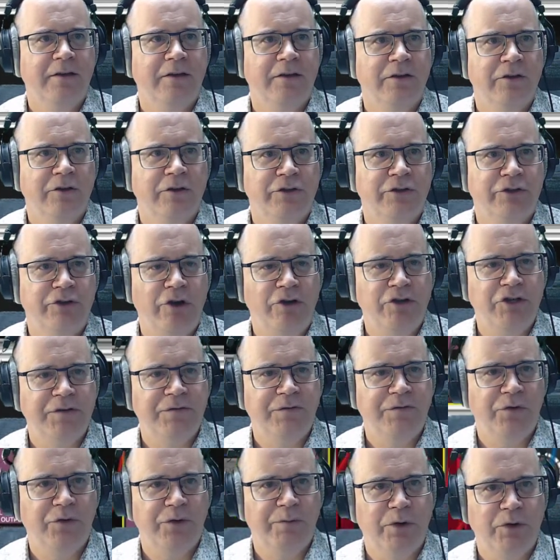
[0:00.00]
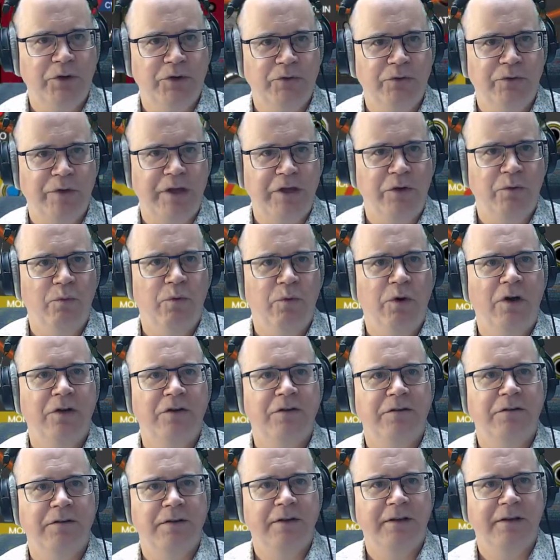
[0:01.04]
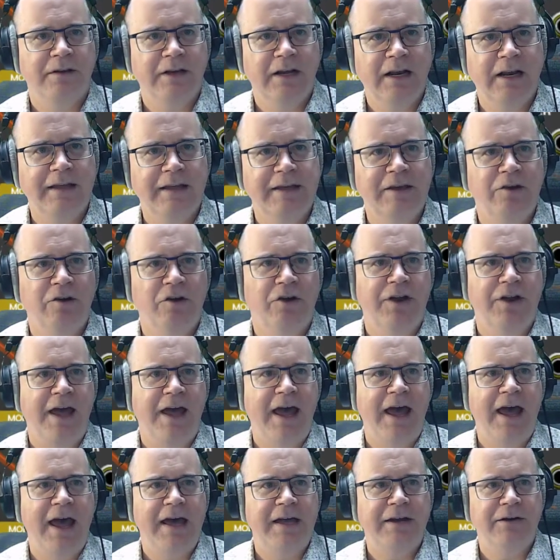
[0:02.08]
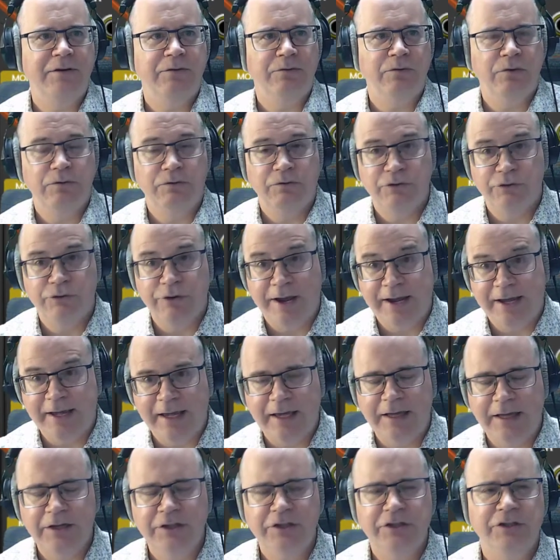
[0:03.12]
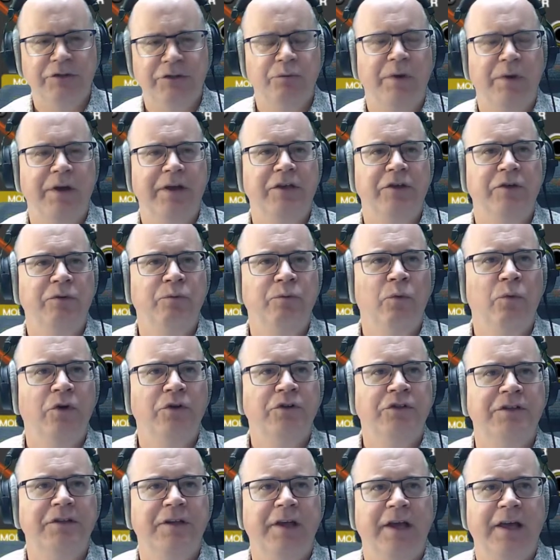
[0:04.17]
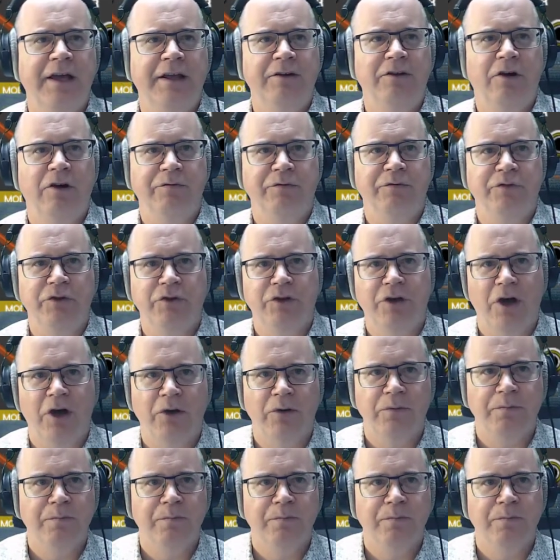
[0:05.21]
searching for the module that you want, clicking on add, or dragging it into where you want it, and off you go.